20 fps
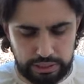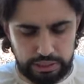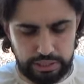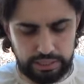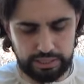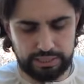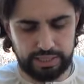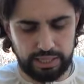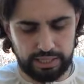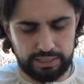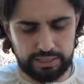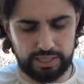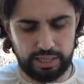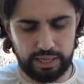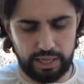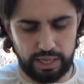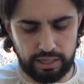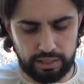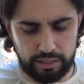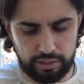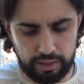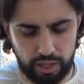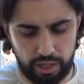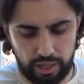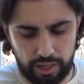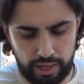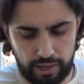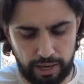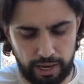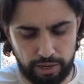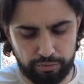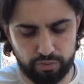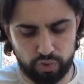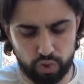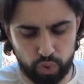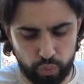It says that the, after,